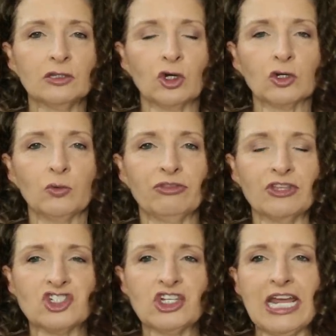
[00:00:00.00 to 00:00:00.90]
look with
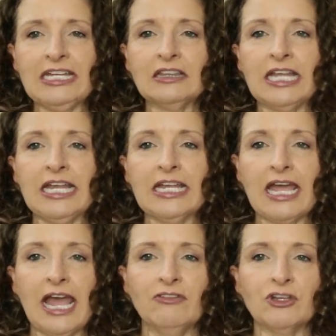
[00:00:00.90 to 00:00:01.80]
the chain link
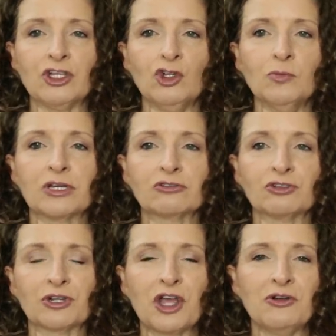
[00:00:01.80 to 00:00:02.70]
and the cubic
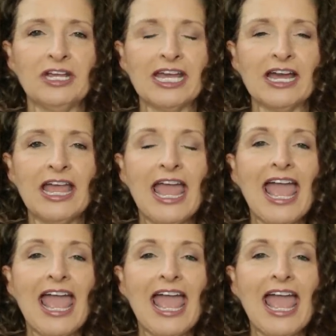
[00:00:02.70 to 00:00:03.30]
zirconia,